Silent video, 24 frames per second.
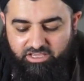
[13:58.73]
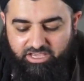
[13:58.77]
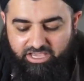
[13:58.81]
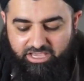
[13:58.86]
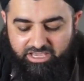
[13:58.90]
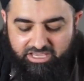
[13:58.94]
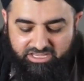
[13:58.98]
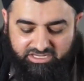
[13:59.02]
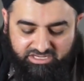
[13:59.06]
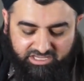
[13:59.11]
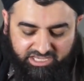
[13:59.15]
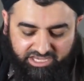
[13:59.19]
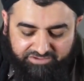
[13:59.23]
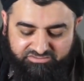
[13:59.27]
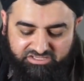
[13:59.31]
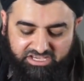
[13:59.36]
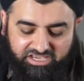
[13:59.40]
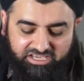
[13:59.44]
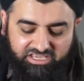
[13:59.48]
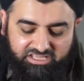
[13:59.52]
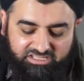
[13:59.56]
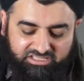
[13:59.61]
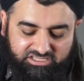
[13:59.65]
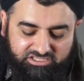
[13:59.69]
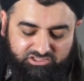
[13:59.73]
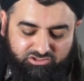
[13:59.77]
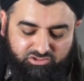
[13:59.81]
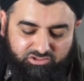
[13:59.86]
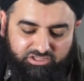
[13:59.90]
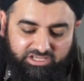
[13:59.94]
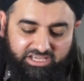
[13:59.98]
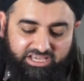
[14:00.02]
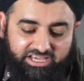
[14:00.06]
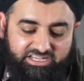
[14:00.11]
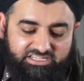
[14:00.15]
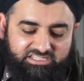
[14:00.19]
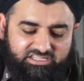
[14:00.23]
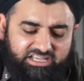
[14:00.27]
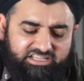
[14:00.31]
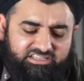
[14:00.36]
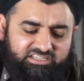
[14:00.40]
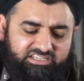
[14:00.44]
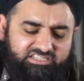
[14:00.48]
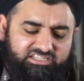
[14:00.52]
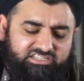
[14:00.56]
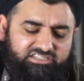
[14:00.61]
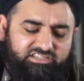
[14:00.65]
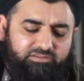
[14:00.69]
And have taken this to the ex,
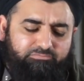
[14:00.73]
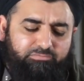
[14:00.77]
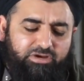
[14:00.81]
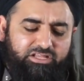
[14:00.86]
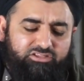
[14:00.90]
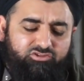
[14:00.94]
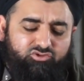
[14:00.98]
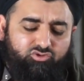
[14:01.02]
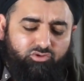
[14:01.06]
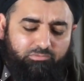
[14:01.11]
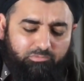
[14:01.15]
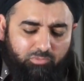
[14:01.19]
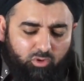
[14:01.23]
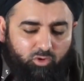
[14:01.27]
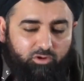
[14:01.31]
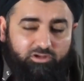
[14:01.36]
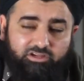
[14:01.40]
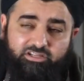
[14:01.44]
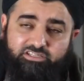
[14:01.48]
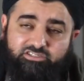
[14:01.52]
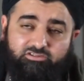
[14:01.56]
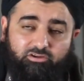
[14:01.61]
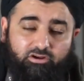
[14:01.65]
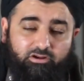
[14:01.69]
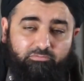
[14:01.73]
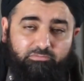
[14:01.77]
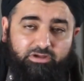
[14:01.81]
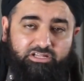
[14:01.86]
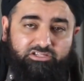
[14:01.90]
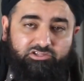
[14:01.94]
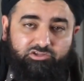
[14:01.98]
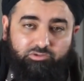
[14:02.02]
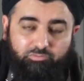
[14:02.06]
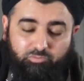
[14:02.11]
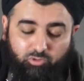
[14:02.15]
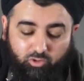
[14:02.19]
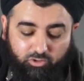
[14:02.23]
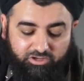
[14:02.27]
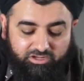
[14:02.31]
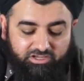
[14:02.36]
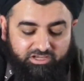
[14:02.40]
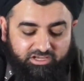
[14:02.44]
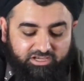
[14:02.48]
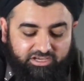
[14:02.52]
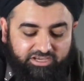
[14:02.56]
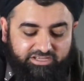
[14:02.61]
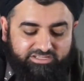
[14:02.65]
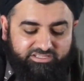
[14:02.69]
and this is a month to mourn. It's not a month to mourn.
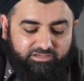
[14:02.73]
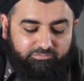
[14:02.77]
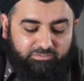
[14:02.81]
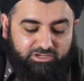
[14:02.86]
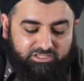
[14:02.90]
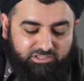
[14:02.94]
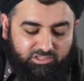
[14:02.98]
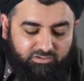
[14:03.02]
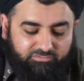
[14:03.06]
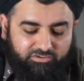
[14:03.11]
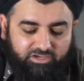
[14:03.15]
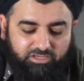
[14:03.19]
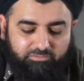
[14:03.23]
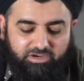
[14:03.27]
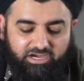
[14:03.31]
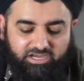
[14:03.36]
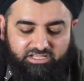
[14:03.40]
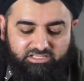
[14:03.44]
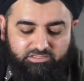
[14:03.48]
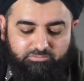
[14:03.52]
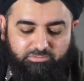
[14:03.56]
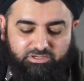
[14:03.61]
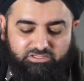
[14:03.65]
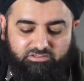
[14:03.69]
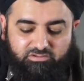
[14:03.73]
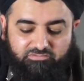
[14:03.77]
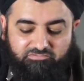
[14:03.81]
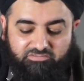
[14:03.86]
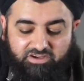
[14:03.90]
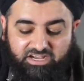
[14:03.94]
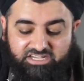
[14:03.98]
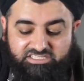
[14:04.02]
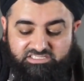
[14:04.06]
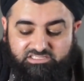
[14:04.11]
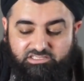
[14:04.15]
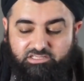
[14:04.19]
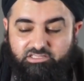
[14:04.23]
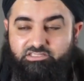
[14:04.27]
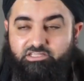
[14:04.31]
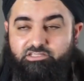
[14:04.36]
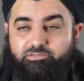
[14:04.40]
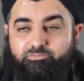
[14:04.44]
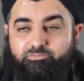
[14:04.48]
It's a month of ibadah, a month of fasting. It's